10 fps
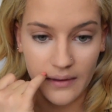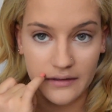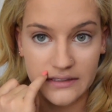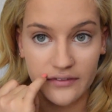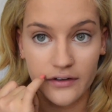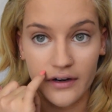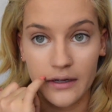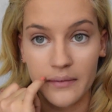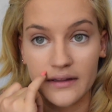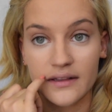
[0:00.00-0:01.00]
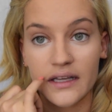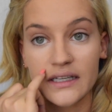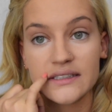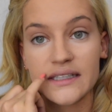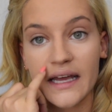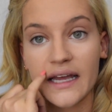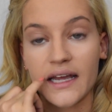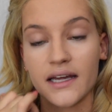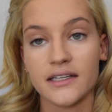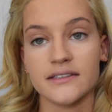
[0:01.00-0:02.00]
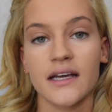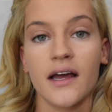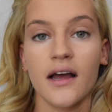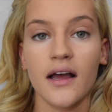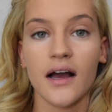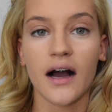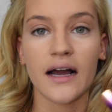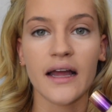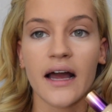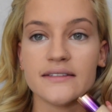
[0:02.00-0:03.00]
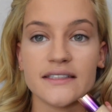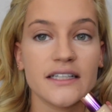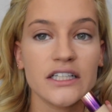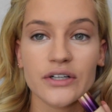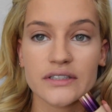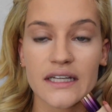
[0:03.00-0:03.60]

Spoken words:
would definitely recommend this, and I didn't notice